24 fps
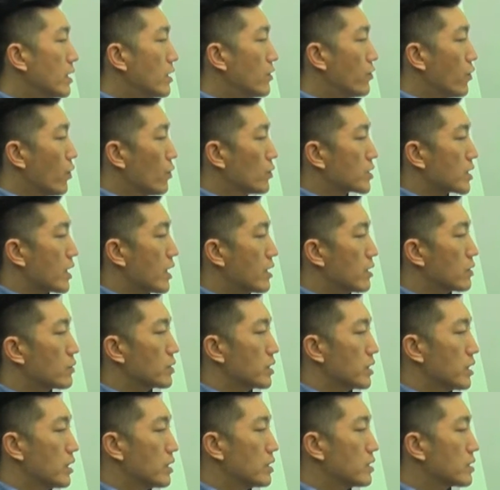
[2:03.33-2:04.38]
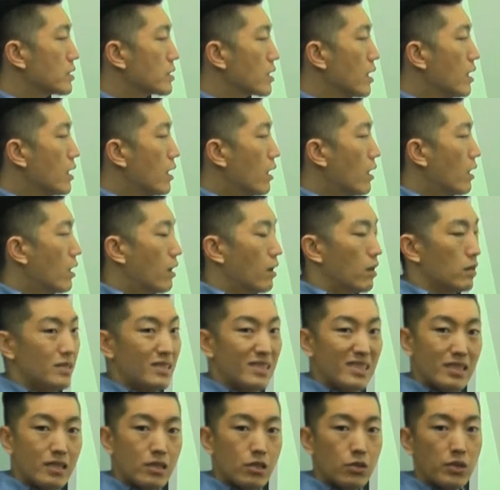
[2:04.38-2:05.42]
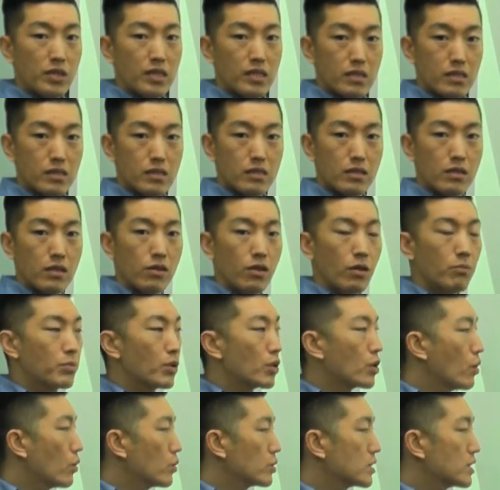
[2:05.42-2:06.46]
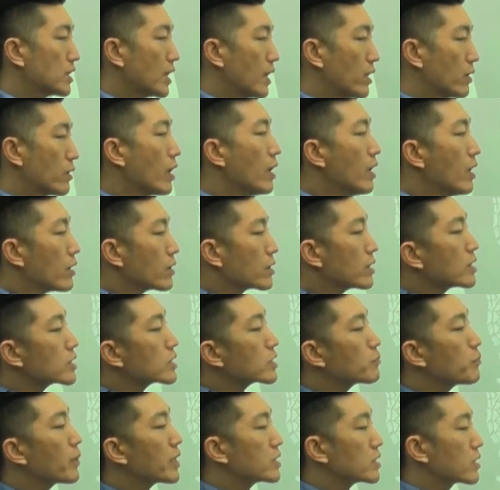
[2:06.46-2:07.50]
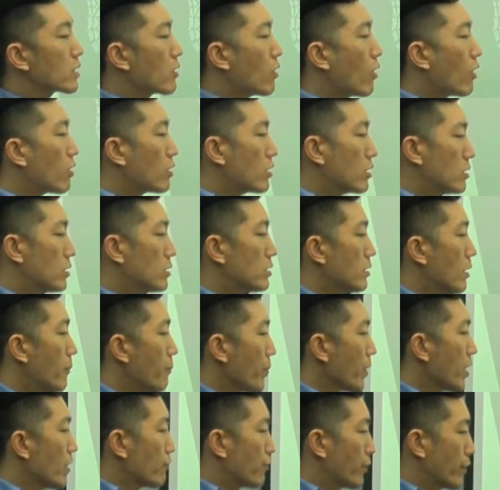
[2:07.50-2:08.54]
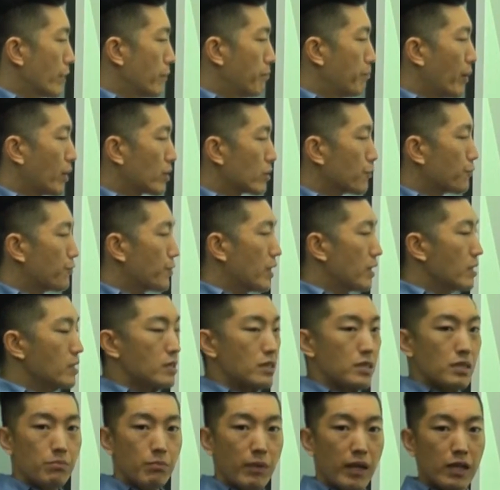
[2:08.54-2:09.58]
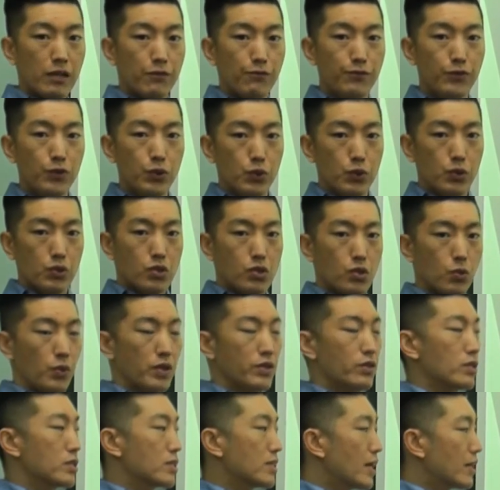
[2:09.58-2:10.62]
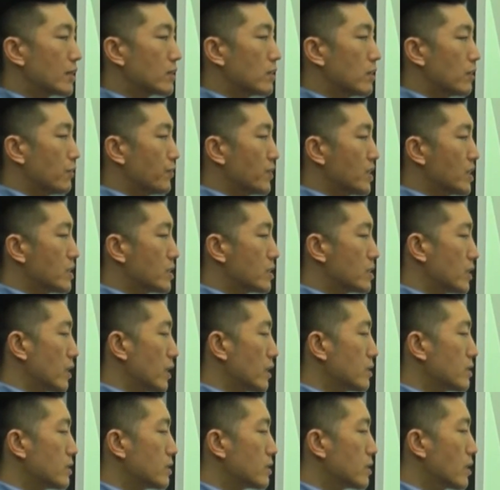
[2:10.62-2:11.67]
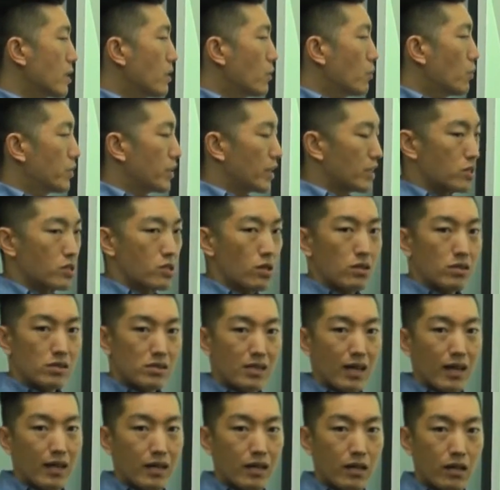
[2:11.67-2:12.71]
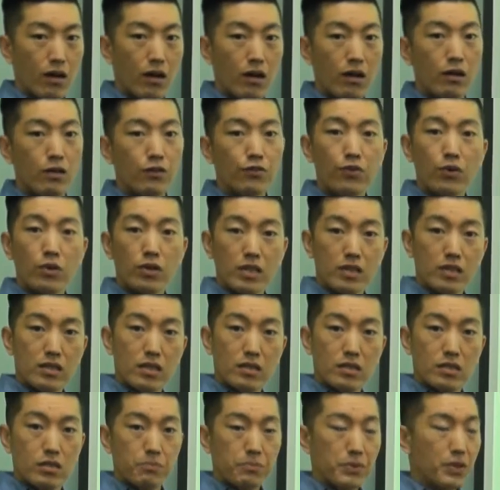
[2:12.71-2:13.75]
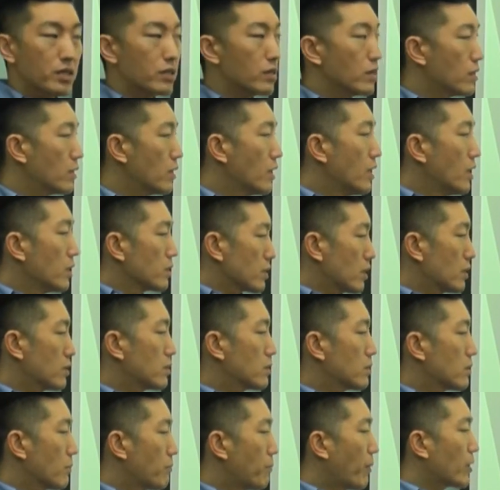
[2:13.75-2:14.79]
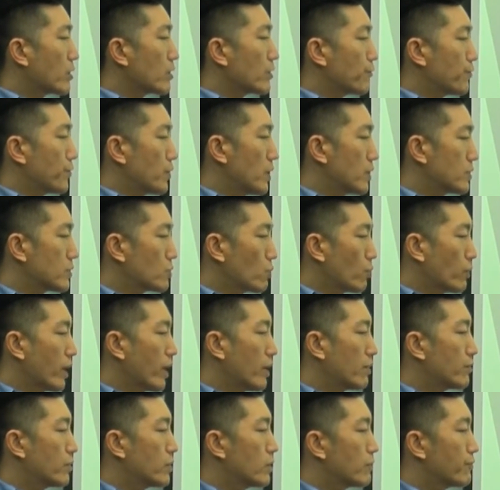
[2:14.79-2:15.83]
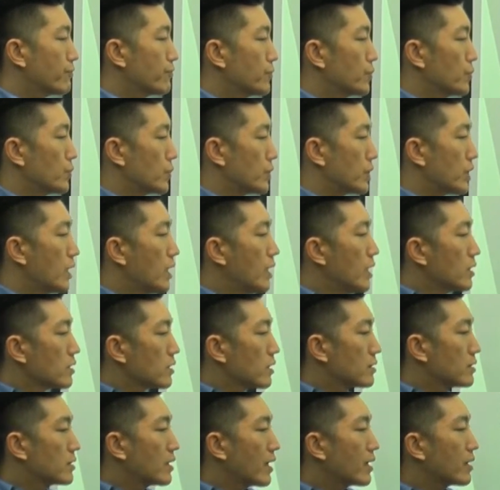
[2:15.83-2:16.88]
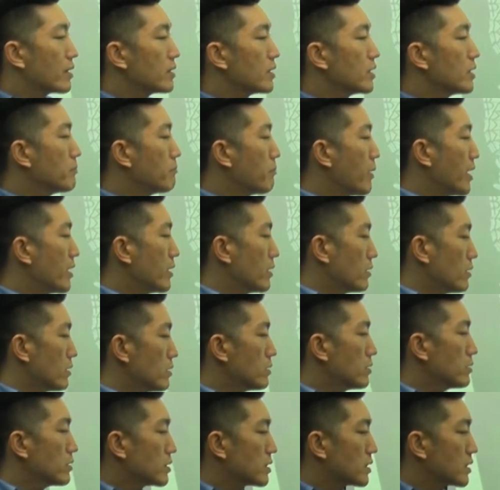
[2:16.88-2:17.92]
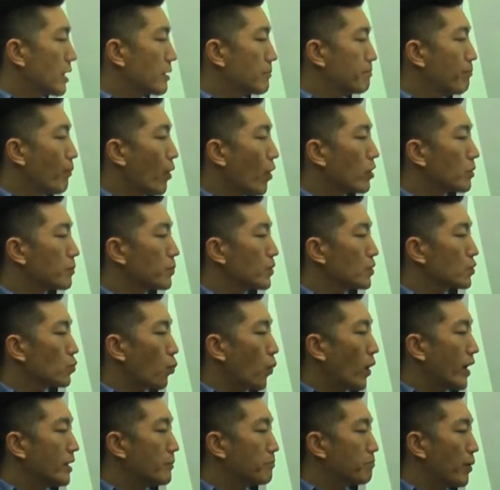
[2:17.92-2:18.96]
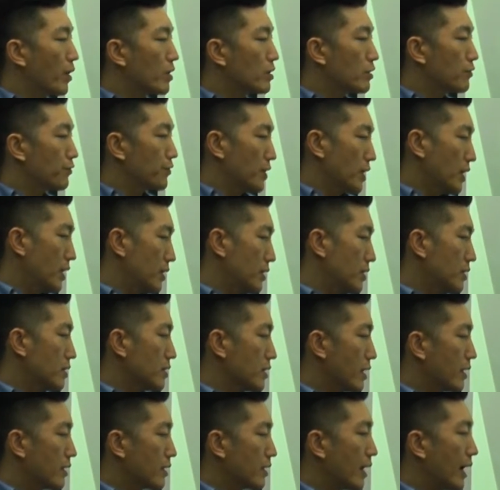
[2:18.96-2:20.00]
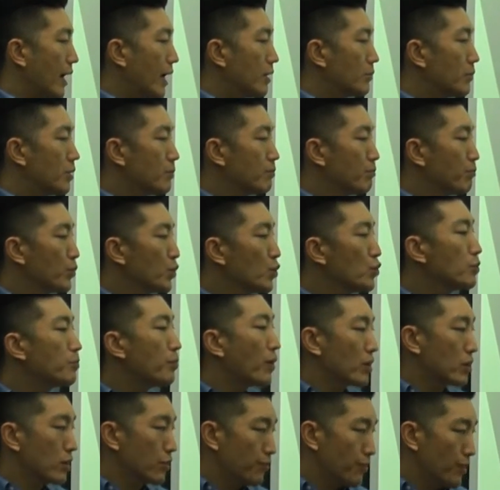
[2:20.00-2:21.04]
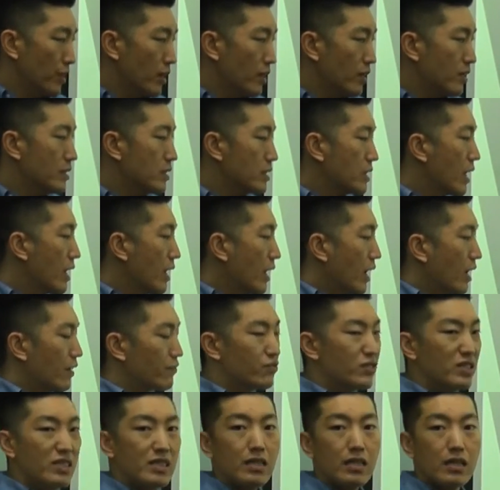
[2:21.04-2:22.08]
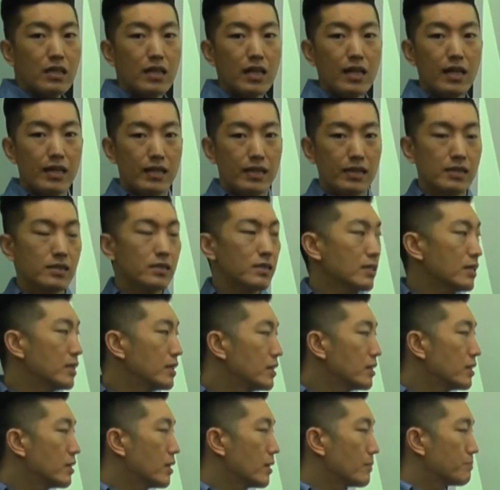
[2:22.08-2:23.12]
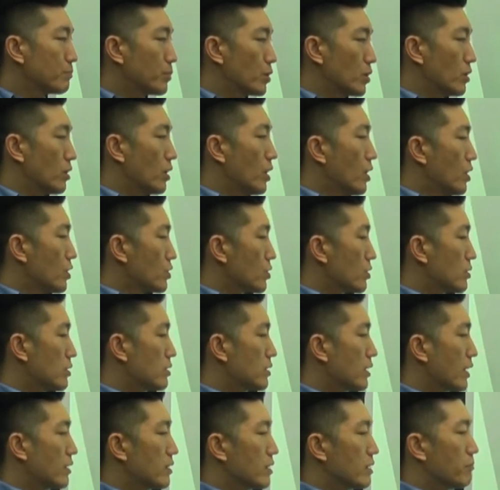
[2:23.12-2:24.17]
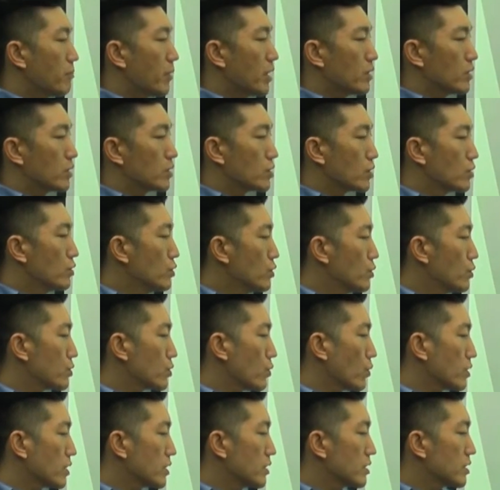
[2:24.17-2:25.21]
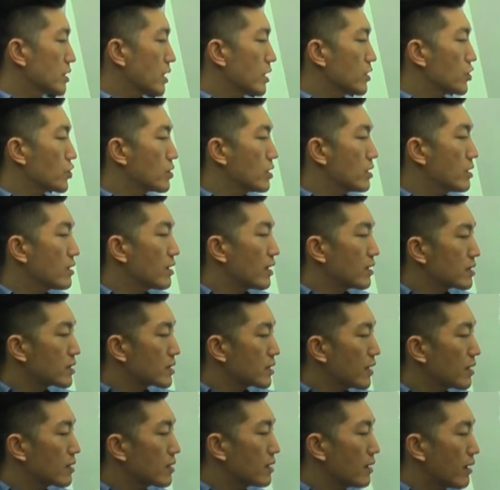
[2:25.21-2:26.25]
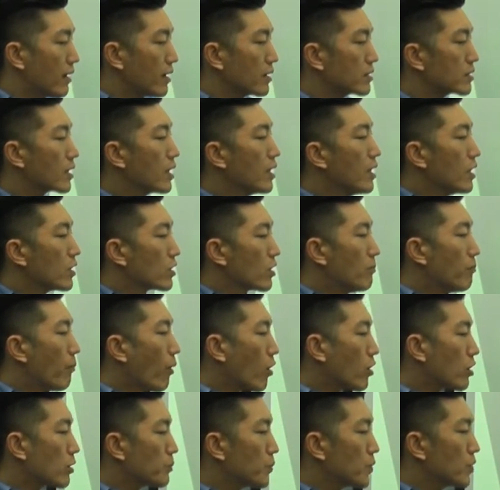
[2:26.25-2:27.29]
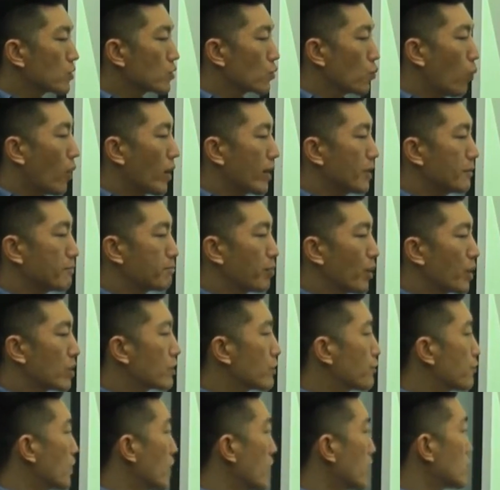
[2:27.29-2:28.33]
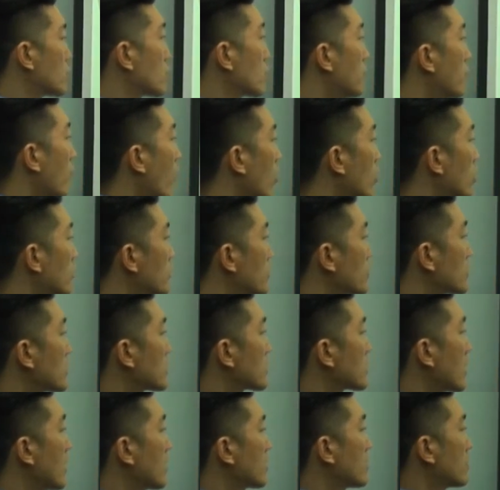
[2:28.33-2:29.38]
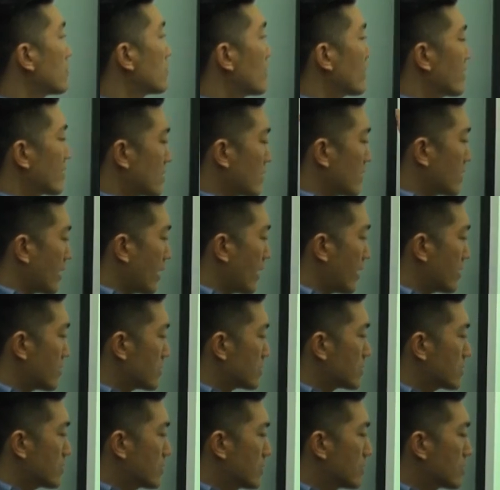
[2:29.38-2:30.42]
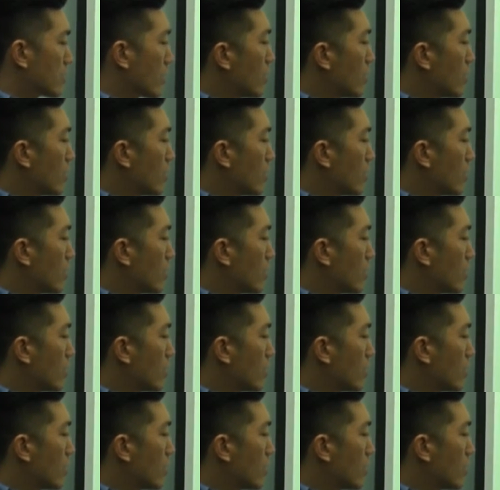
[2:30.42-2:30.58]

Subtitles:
in those areas decrease. The number goes down. This makes it hard for the butterflies to make food. So when there's not enough insects, when they start dying off or they disappear, then the butterflies don't have enough food. The Daily Mail said marbled white butterflies and common blue butterflies have declined in number. So the Daily Mail is a news organization and they said that the marbled white butterflies, so marbled is kind of like it has these